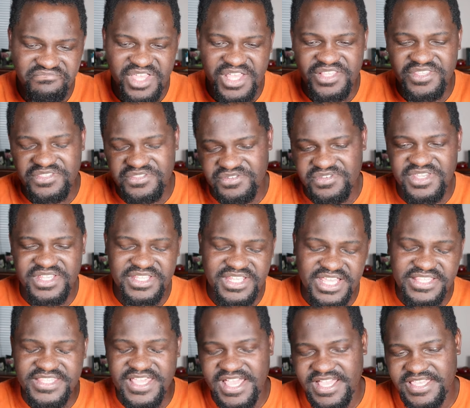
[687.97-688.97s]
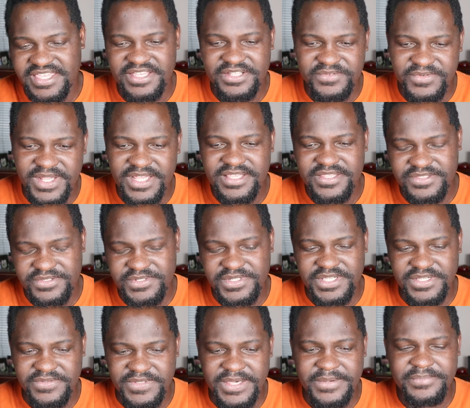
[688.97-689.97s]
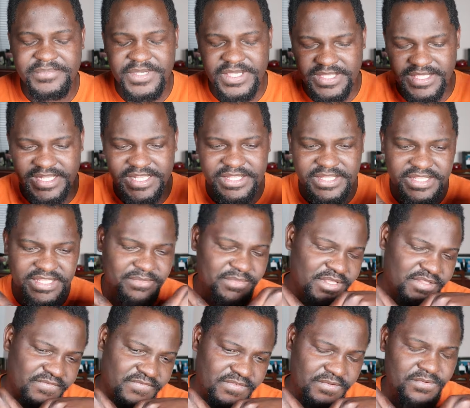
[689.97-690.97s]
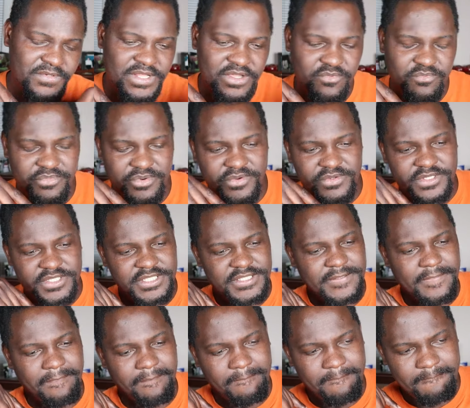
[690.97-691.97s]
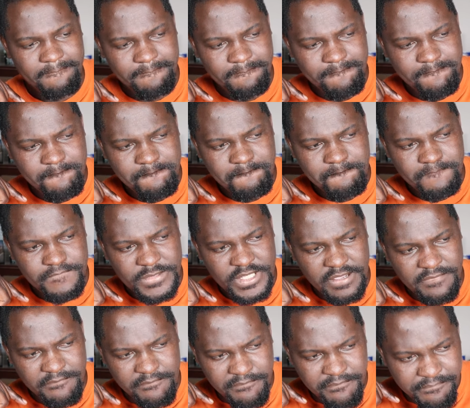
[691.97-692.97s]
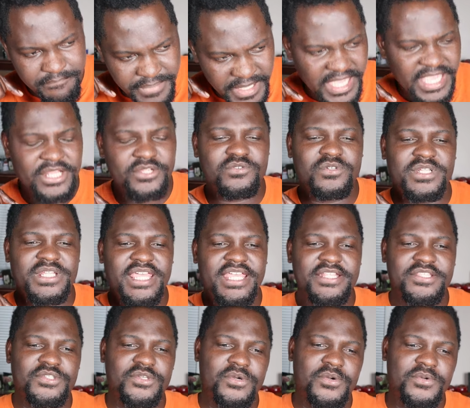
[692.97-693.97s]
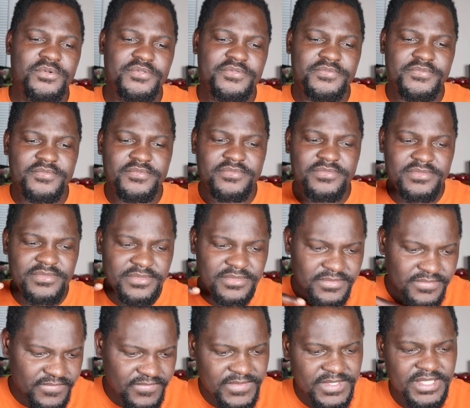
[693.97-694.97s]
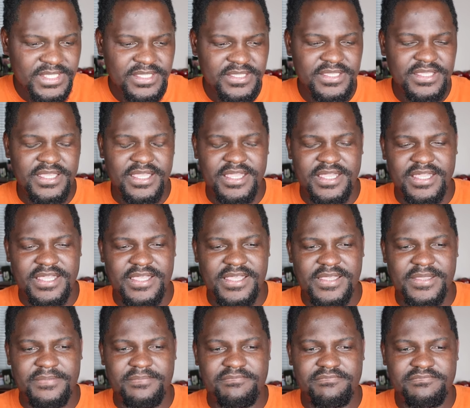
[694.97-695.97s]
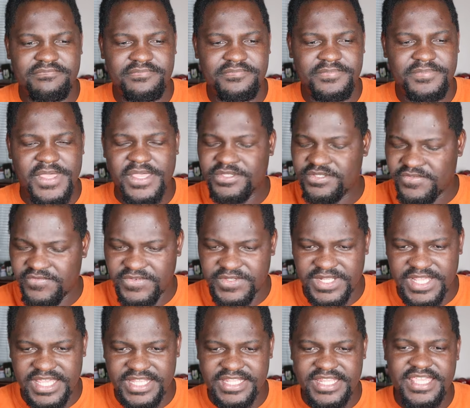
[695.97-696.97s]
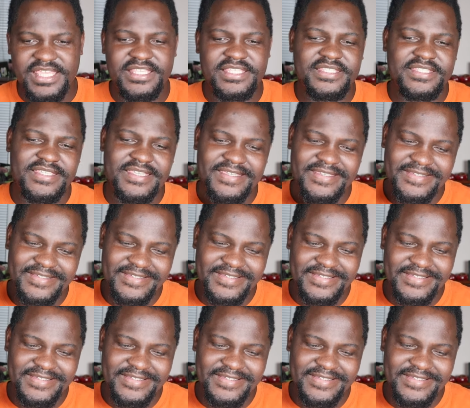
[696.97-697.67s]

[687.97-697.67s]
That's three attacking, right? Three of them, and then in the midfield I'll put Pedro Neto, uh, Enzo Fernandez,